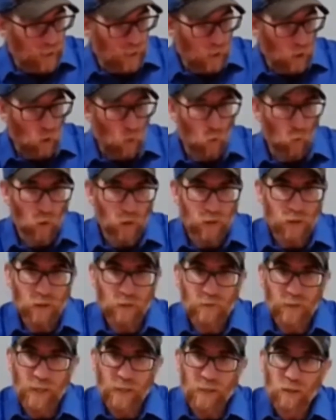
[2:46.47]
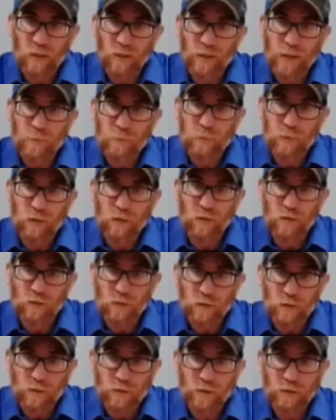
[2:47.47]
Once you've got all that built,
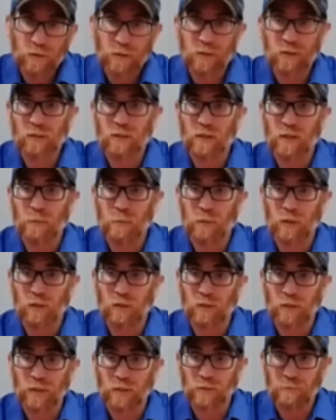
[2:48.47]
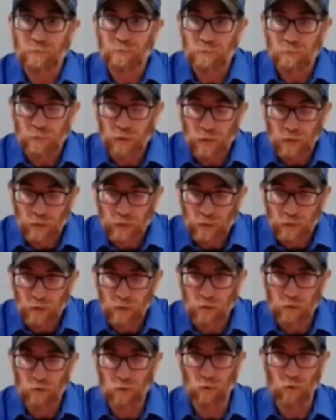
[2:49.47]
you can start building. Here's
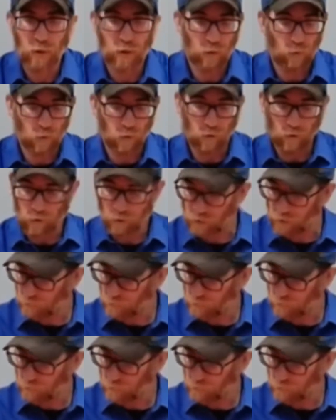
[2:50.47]
the way it works.